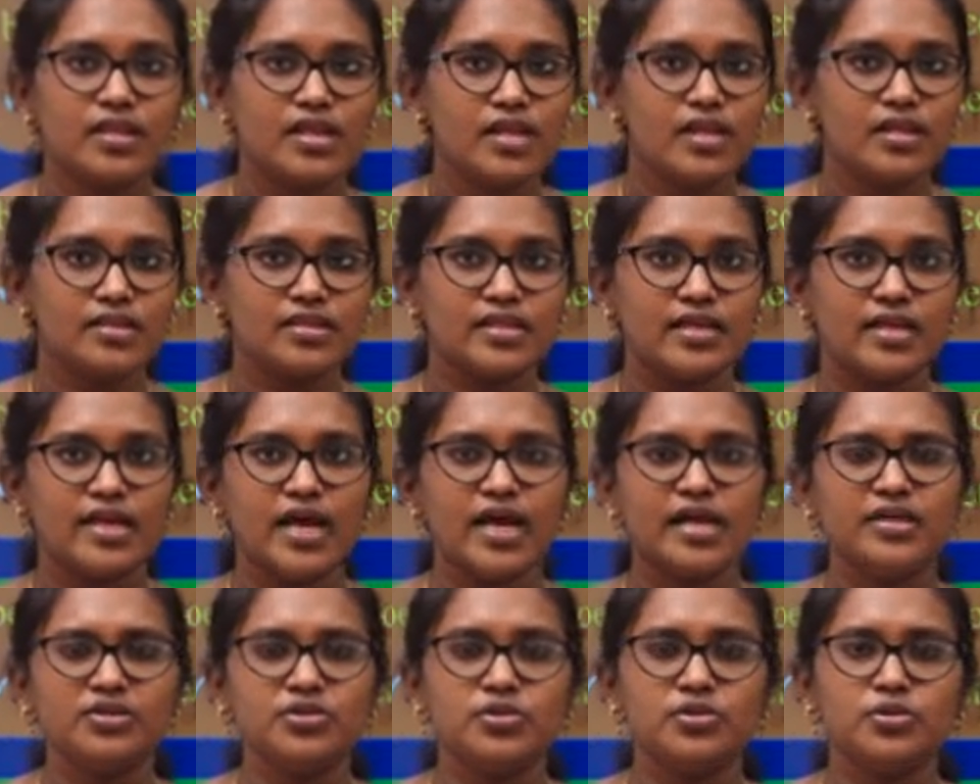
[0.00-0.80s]
there
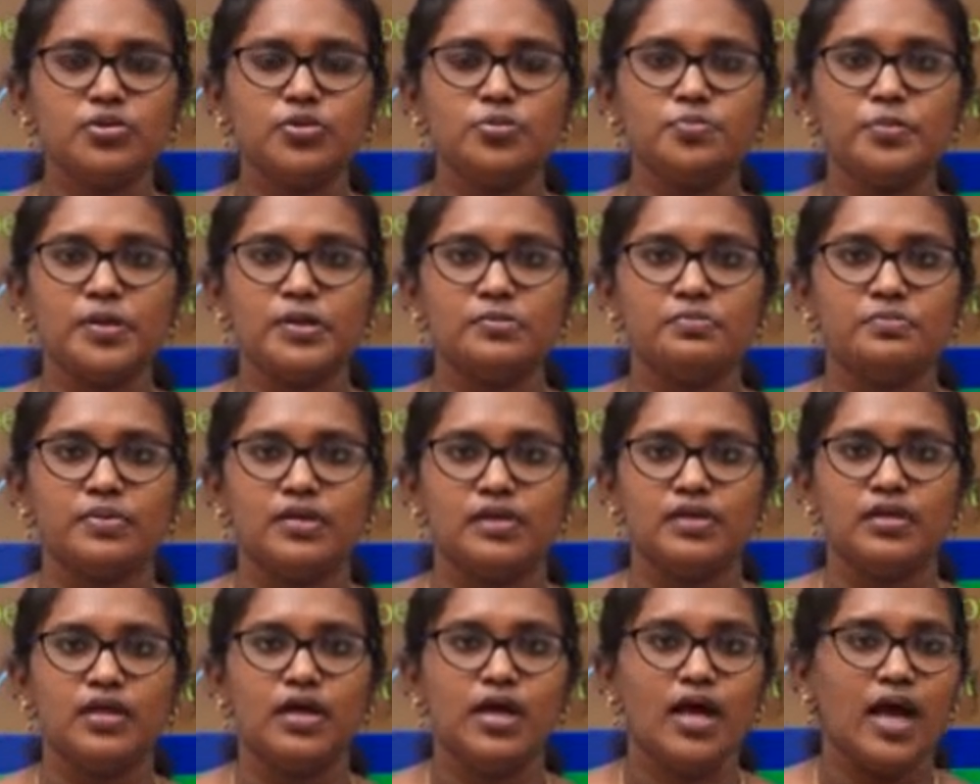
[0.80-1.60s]
are two
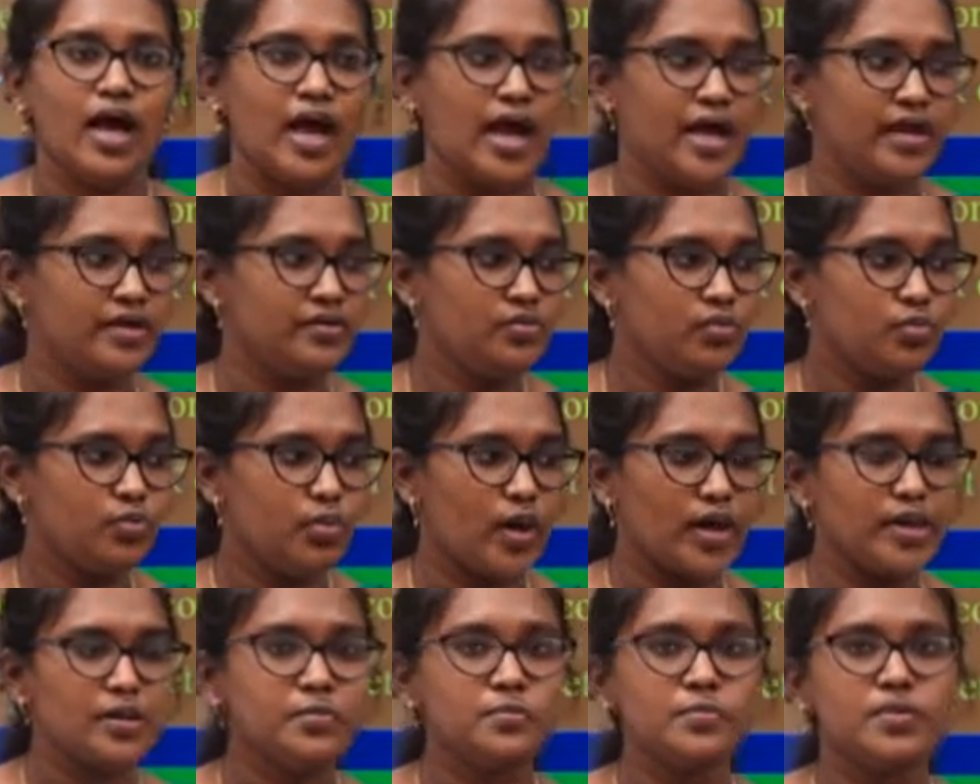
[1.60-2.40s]
people and
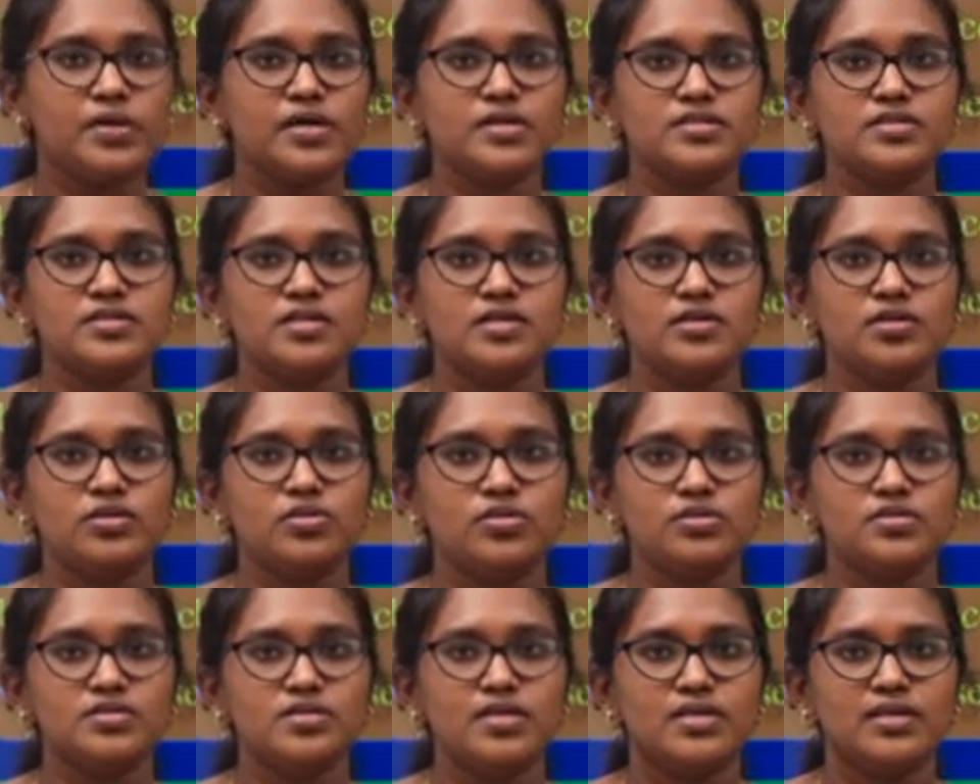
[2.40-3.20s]
one person
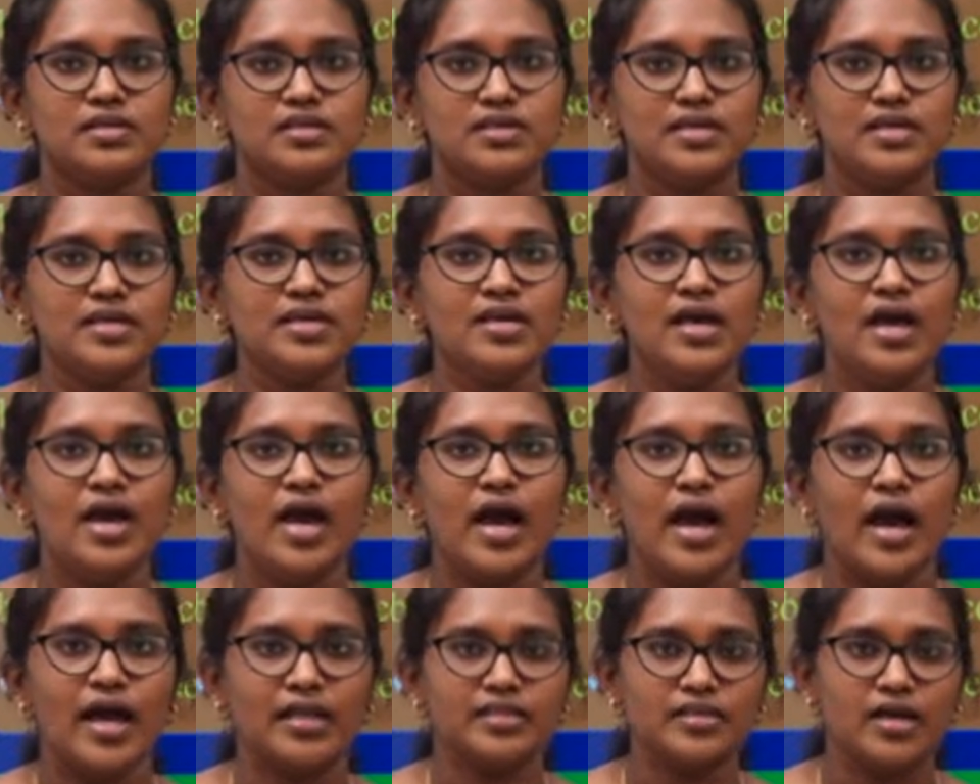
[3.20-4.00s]
knows Hindi
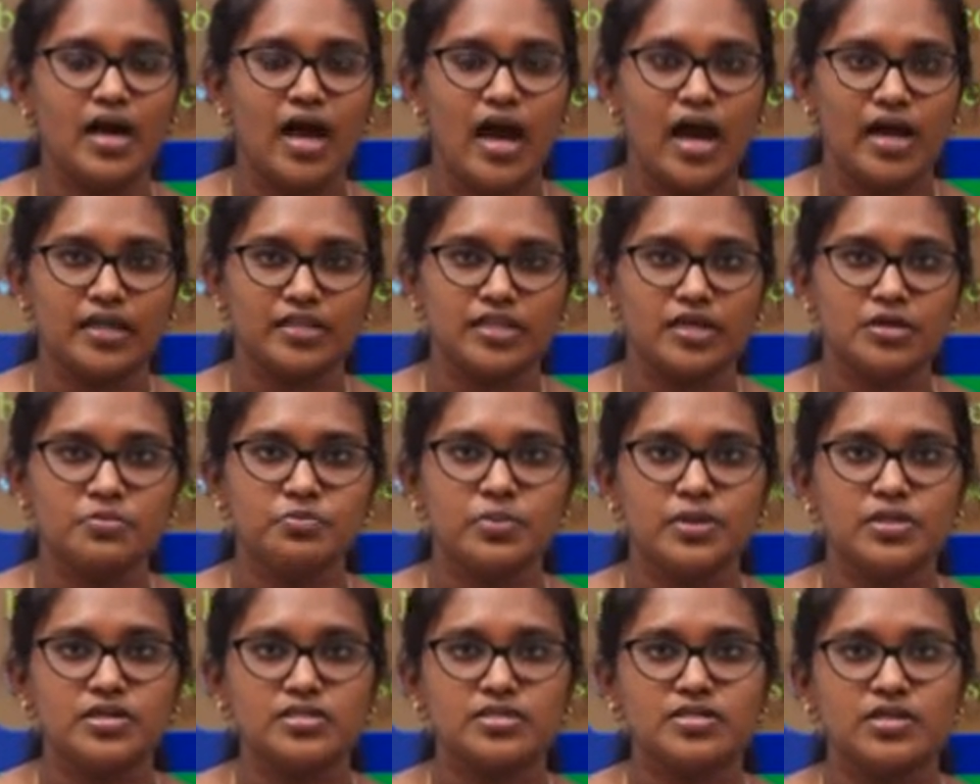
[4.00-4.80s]
and the other
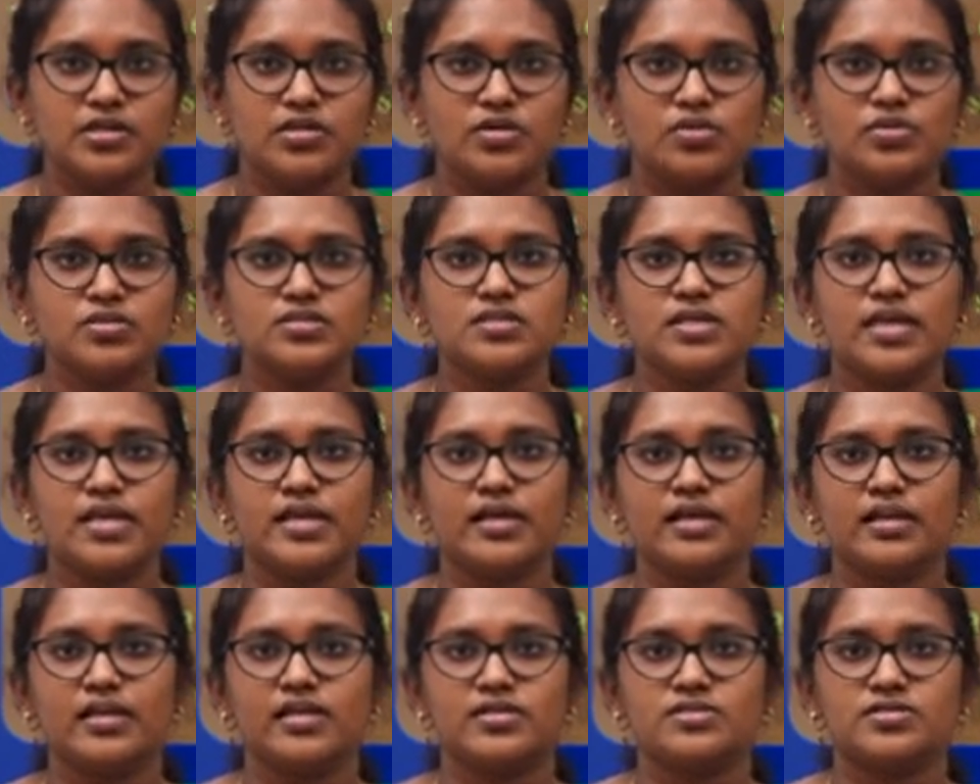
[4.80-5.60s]
person knows
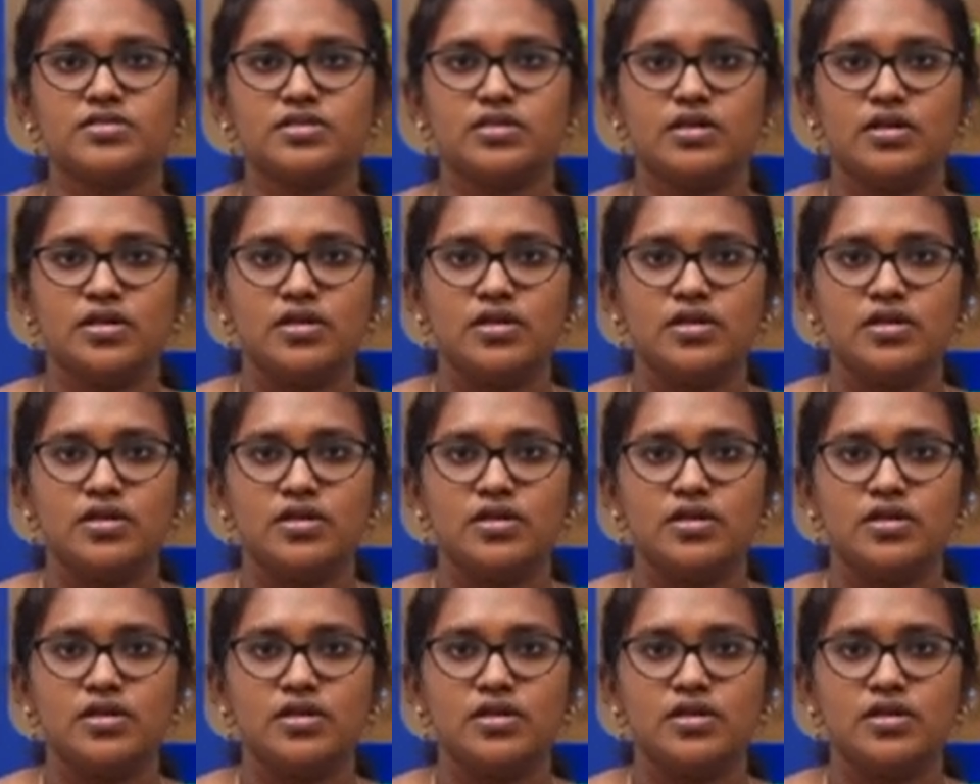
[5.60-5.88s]
English.